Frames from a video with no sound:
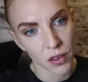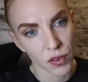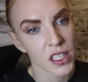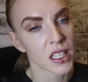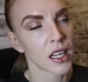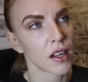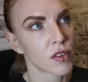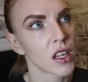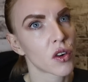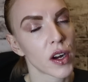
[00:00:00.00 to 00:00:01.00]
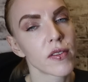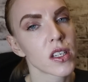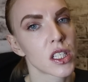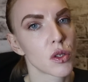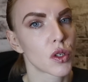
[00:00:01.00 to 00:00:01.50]
if the
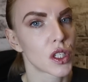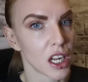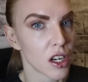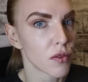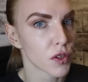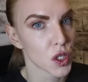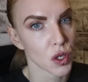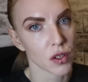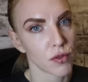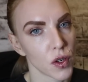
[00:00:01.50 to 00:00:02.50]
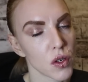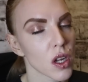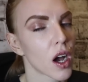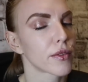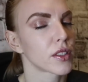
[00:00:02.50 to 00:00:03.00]
cravings still continue for certain foods
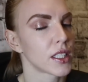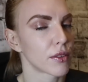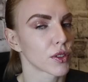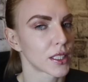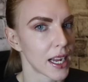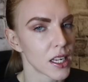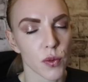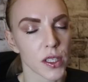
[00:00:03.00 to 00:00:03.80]
after several days,